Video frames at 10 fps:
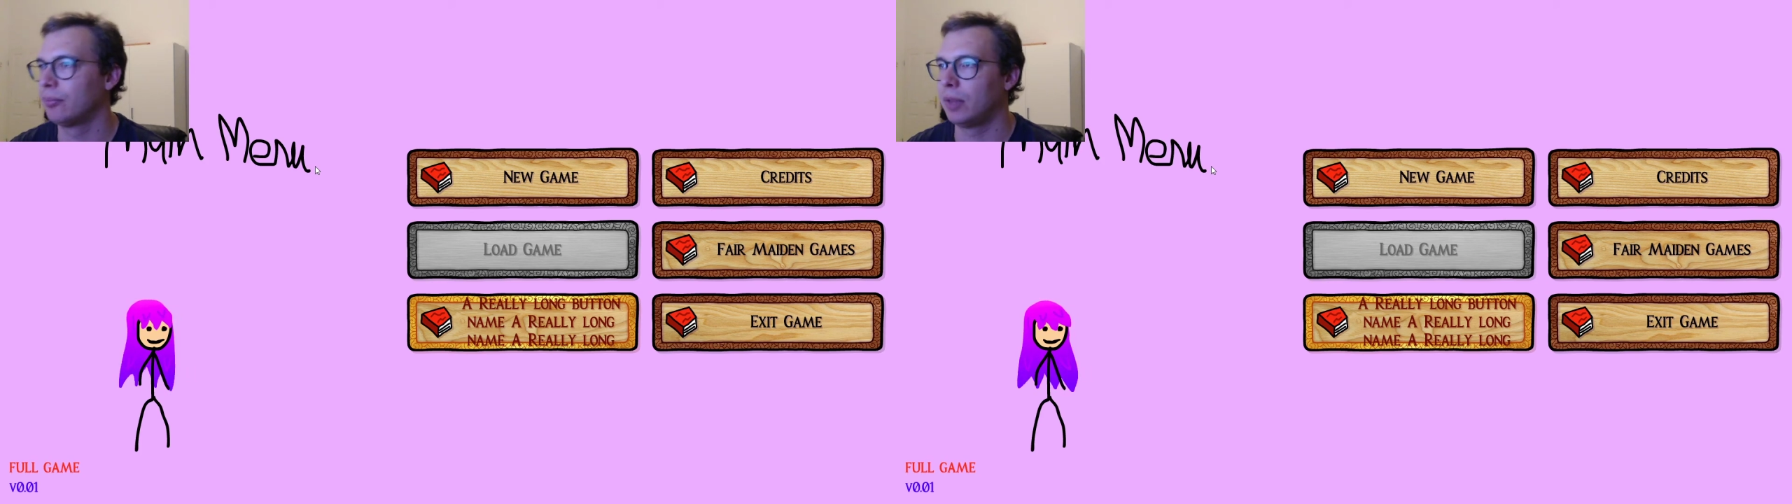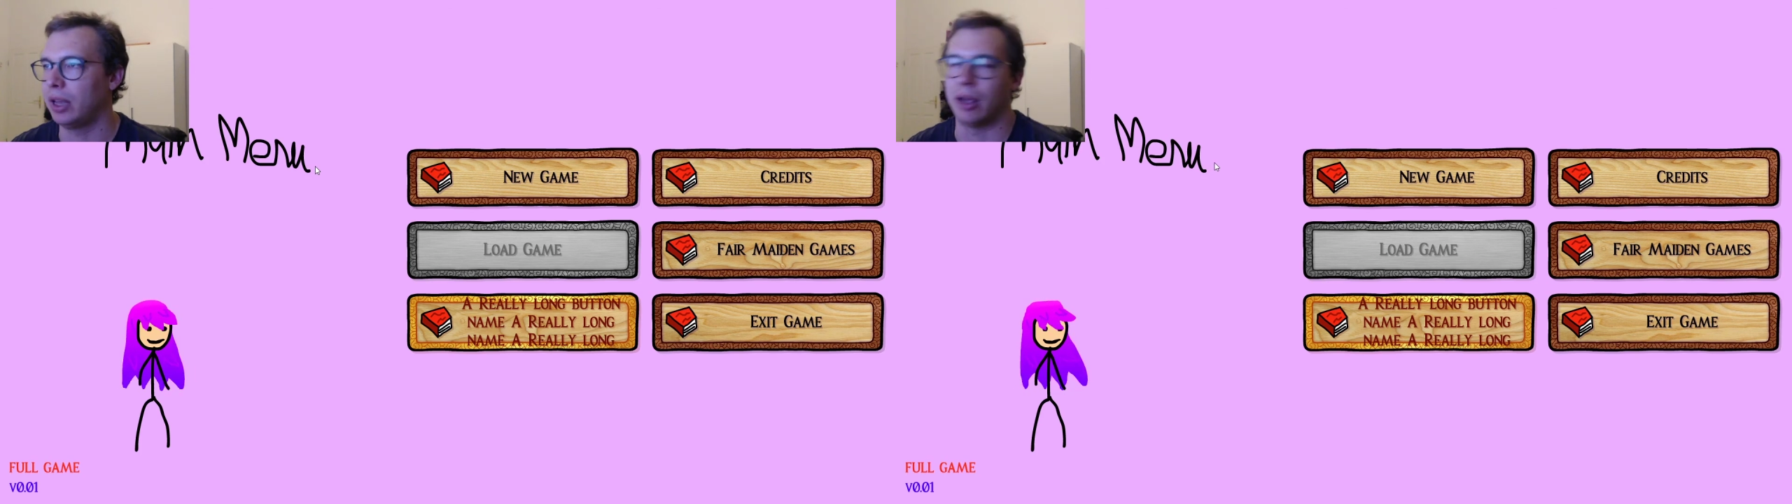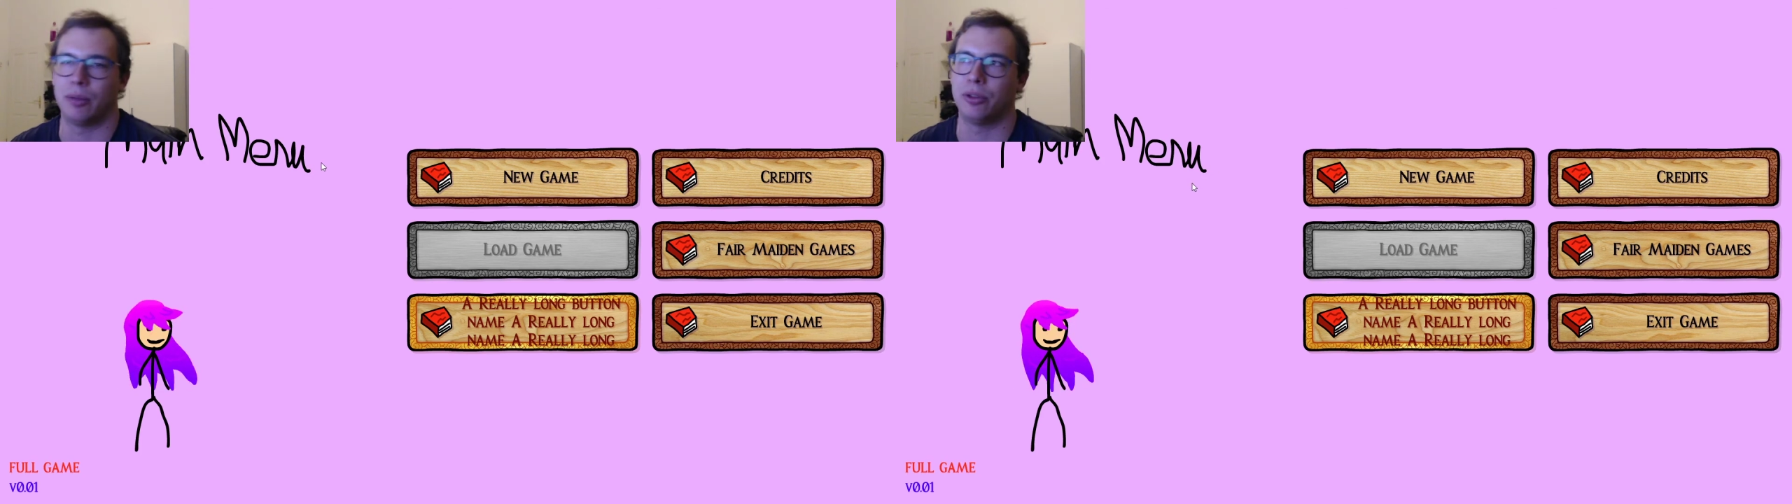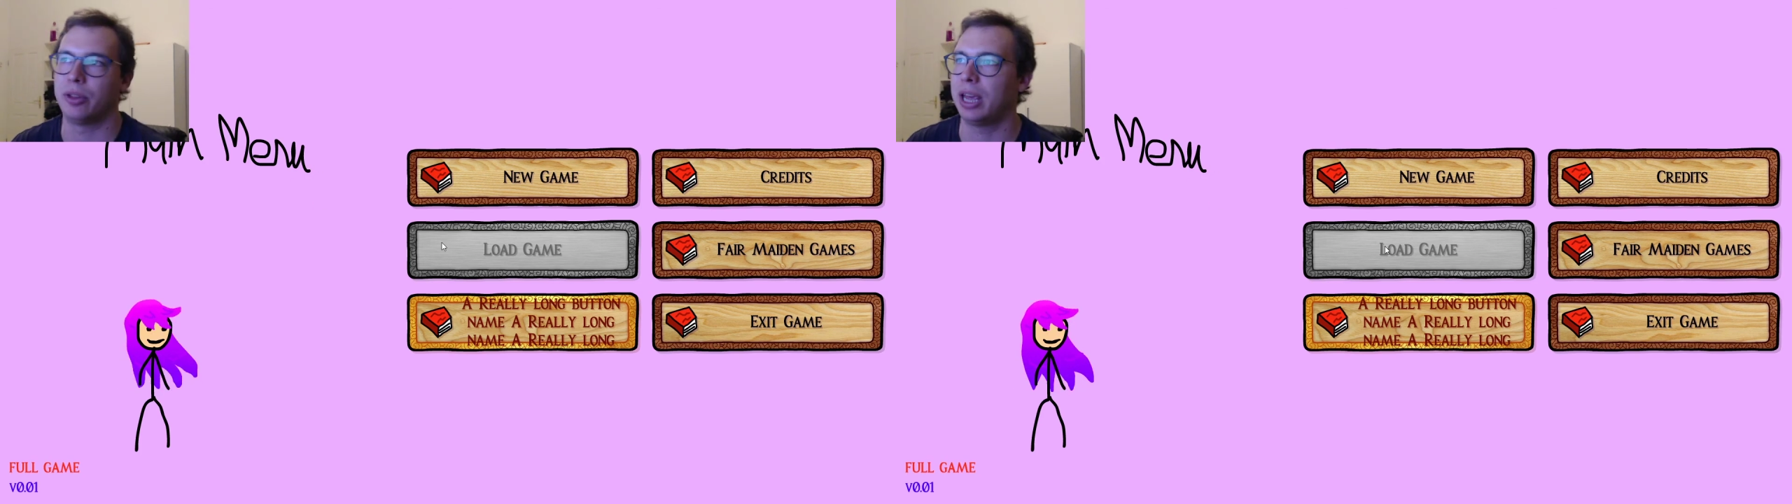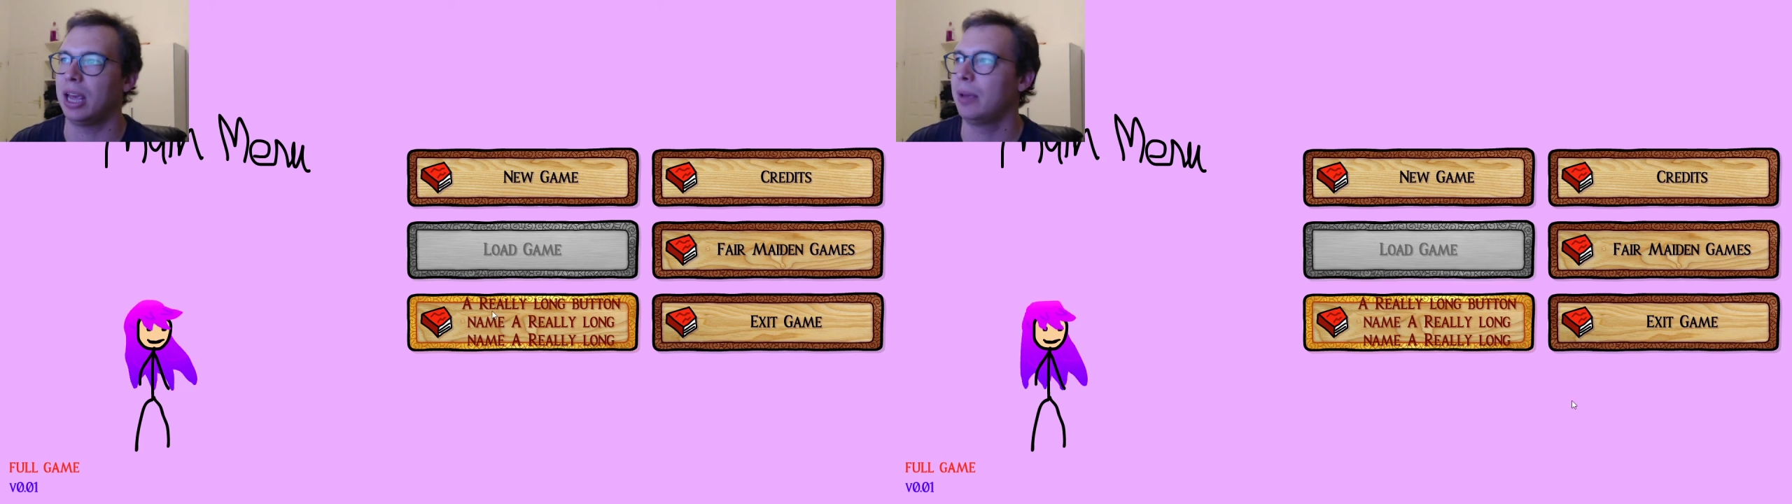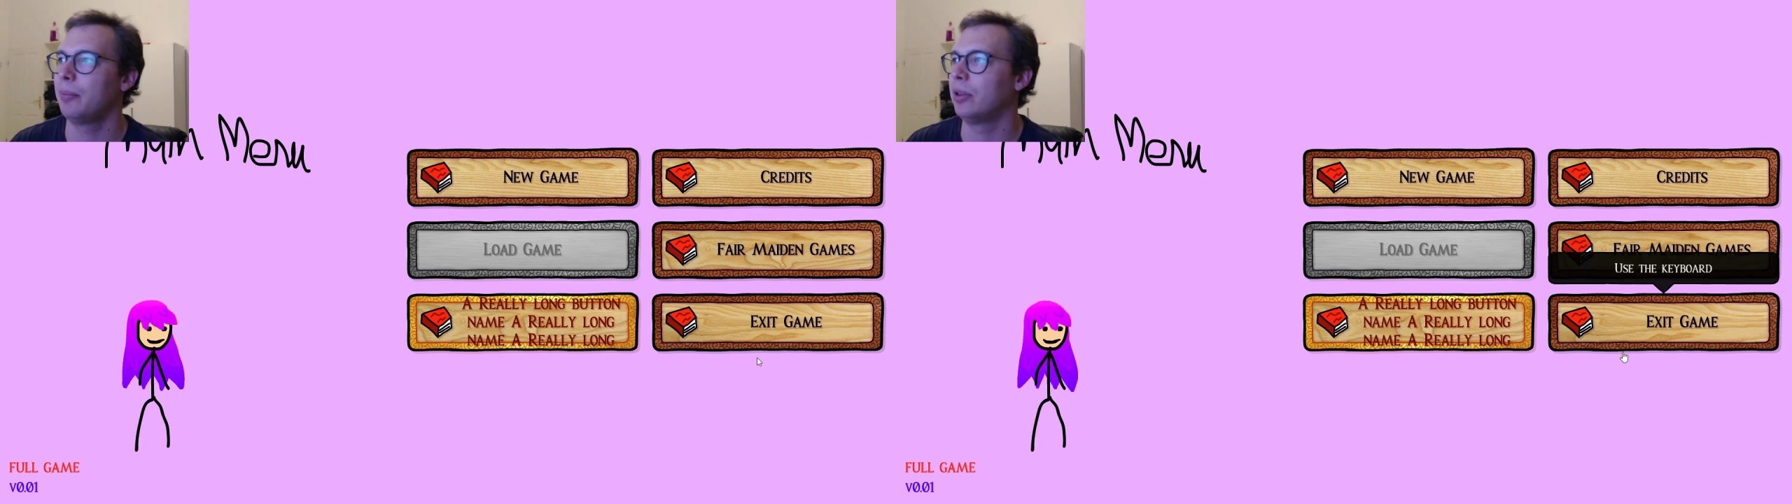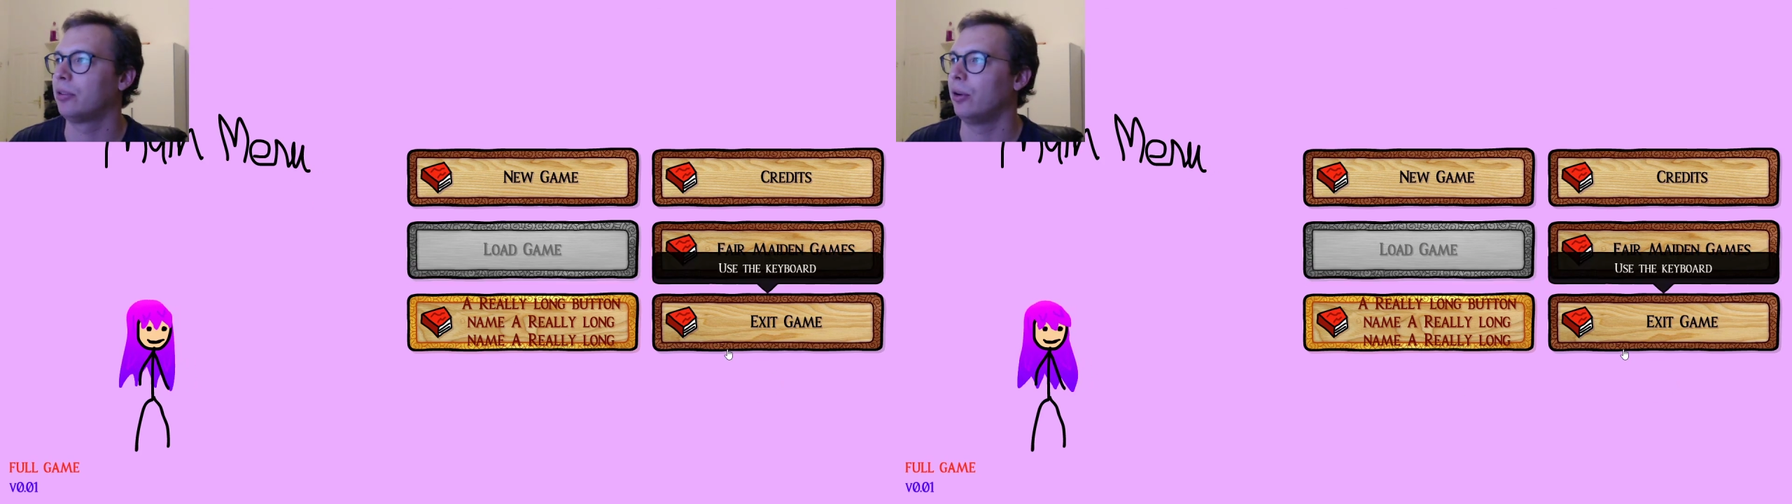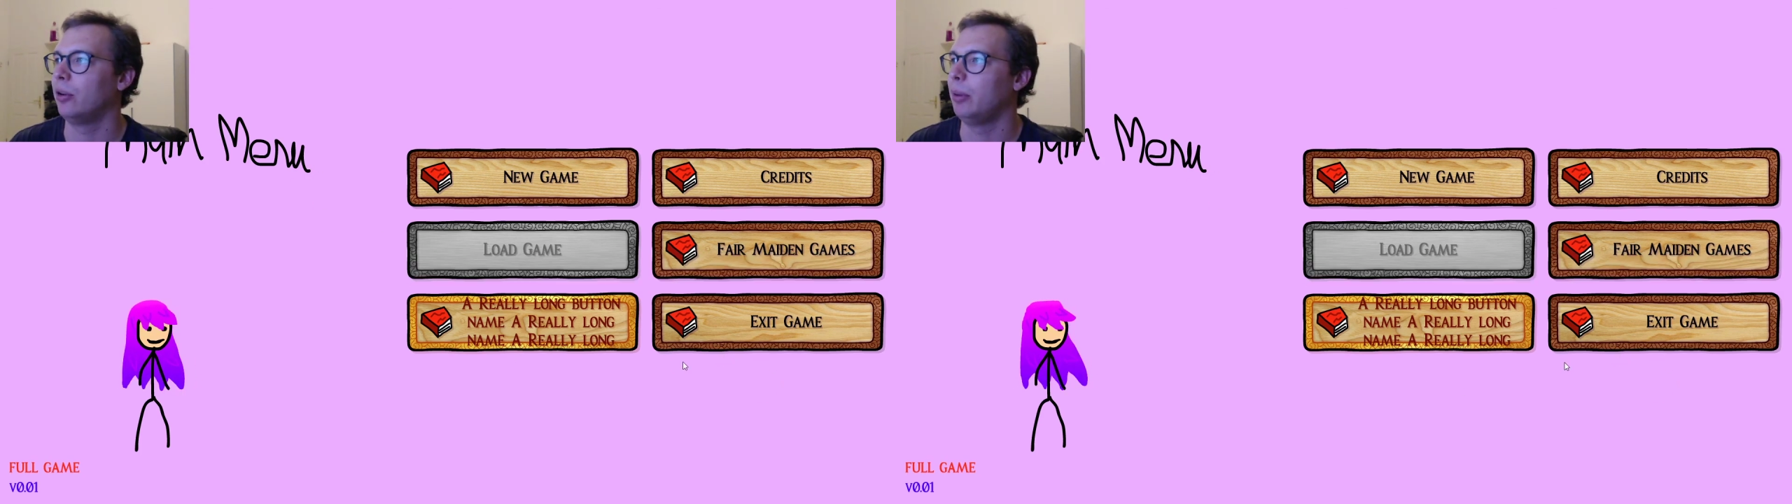yeah, so the game
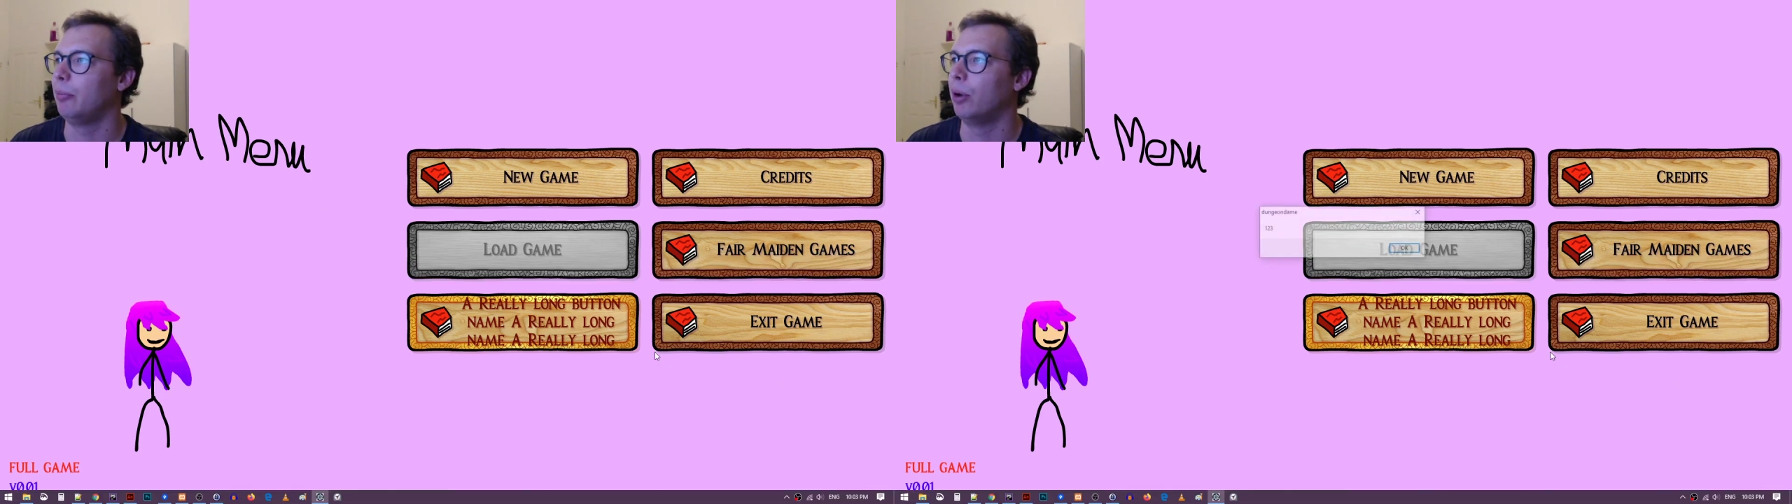is going to be